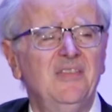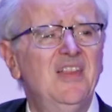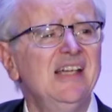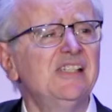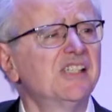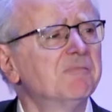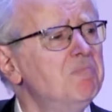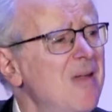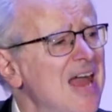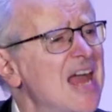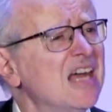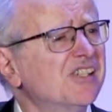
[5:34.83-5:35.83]
This
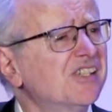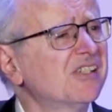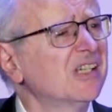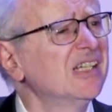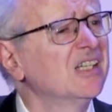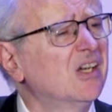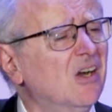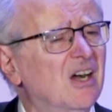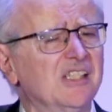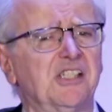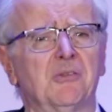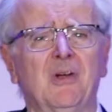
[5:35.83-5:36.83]
mass
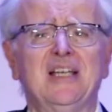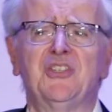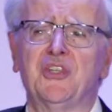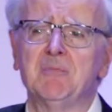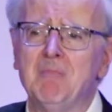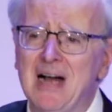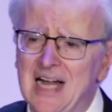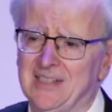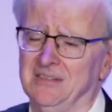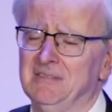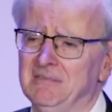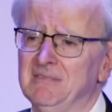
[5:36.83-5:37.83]
incarceration
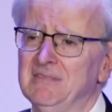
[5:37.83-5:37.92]
model